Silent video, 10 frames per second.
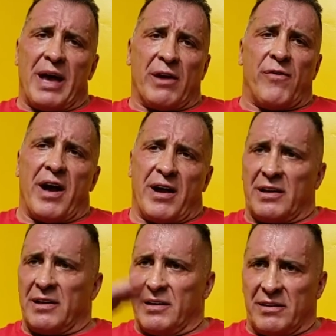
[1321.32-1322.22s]

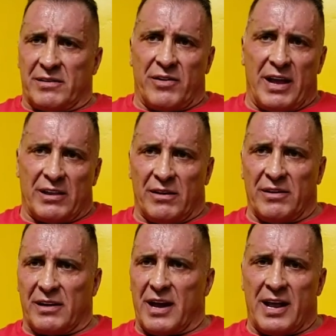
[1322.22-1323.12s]
backfire, create all
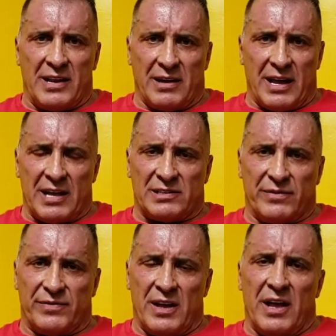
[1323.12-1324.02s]
the kind of, kinds
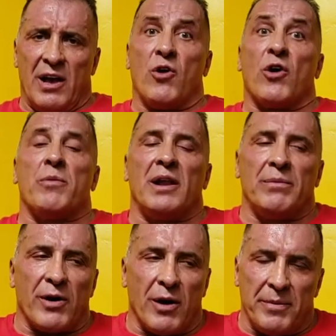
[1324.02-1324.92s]
of
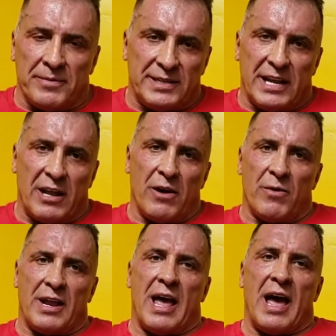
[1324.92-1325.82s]
hormonal problems that they don't
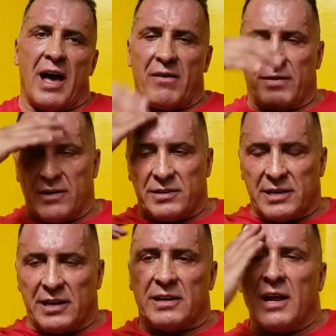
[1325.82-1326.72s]
want to have, you know,
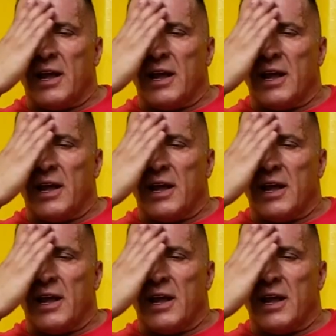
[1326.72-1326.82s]
start,